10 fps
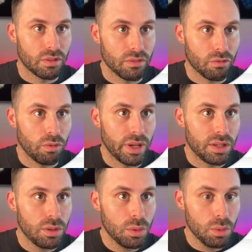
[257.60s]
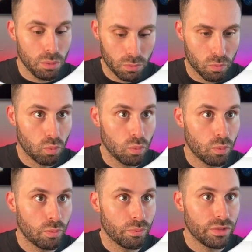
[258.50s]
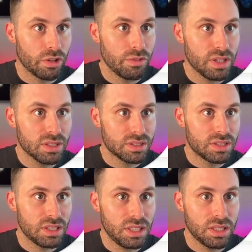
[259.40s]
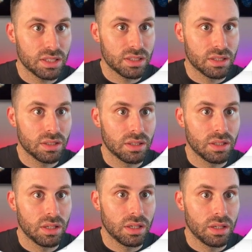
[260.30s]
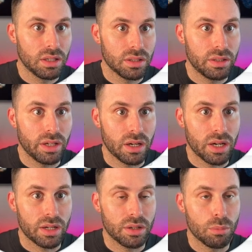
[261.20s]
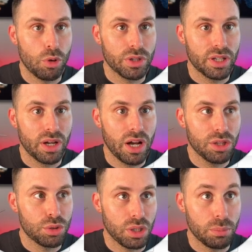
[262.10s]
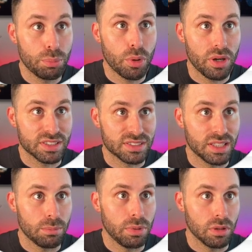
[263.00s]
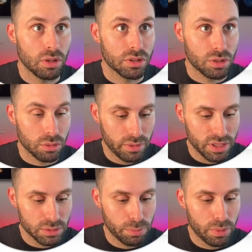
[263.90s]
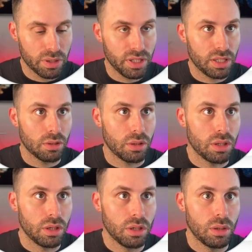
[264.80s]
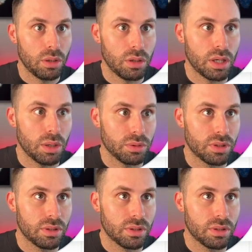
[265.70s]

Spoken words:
value, then we can see that there are more than 100 points that belong to this particular route.